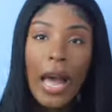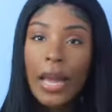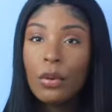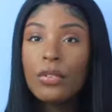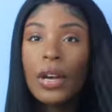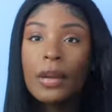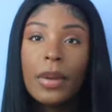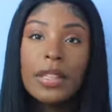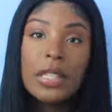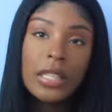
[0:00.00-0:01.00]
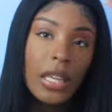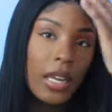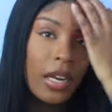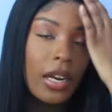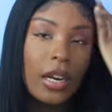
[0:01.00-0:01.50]
I would recommend this
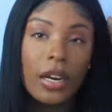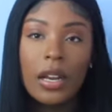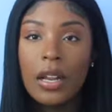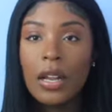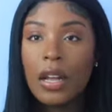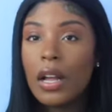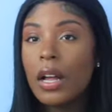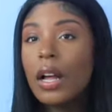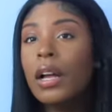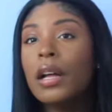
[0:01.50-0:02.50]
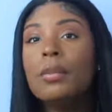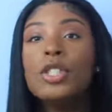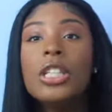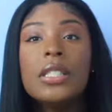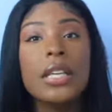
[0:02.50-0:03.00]
hair.
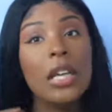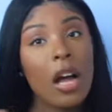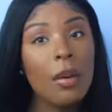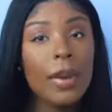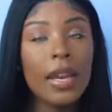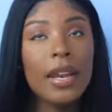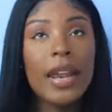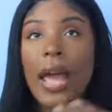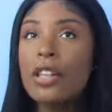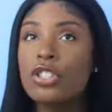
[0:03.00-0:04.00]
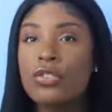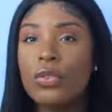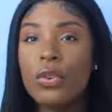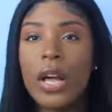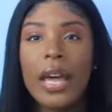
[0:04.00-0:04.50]
She did come in a
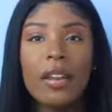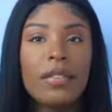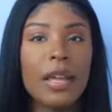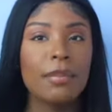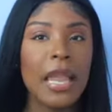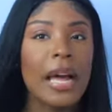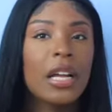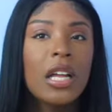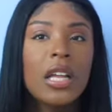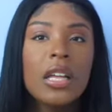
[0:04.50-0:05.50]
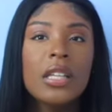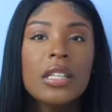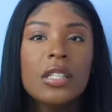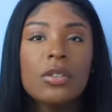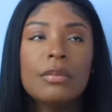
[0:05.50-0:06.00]
natural kind of like
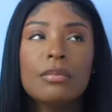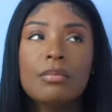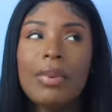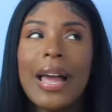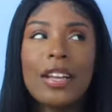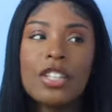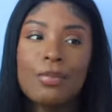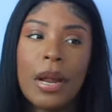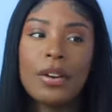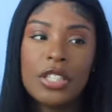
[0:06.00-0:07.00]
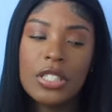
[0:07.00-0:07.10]
blackish brownish